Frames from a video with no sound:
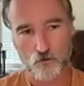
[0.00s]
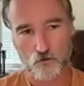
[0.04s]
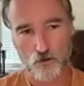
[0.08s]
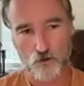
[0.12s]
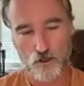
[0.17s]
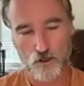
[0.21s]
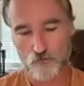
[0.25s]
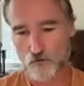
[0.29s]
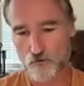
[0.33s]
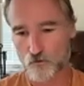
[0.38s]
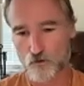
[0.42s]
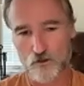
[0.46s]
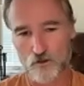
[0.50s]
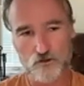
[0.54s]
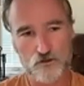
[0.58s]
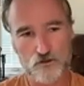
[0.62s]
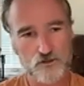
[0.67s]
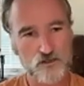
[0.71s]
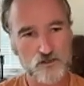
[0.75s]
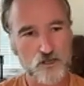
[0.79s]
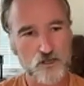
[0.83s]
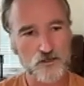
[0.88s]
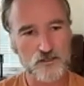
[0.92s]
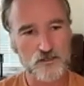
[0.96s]
even when the
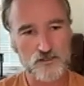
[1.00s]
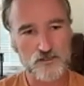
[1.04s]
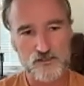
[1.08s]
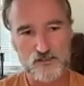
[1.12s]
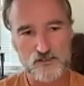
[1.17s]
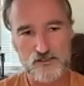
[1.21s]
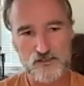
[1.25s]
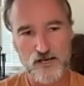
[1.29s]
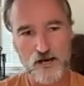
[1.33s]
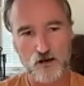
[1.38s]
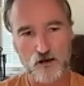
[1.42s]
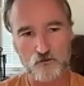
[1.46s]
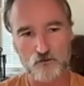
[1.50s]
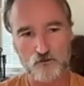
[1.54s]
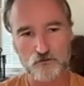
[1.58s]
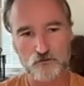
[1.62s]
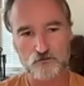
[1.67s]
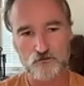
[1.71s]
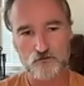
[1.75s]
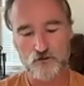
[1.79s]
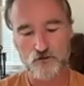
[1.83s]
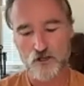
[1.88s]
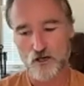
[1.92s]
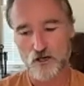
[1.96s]
sun is down.
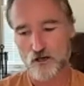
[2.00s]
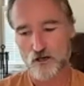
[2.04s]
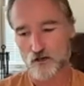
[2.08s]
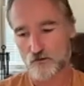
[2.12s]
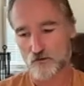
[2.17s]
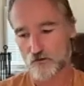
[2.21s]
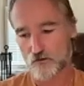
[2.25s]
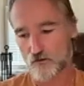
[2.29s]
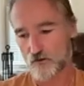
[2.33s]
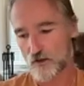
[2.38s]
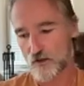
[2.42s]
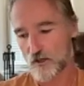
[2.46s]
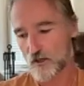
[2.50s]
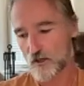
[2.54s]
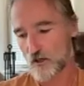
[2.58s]
You've not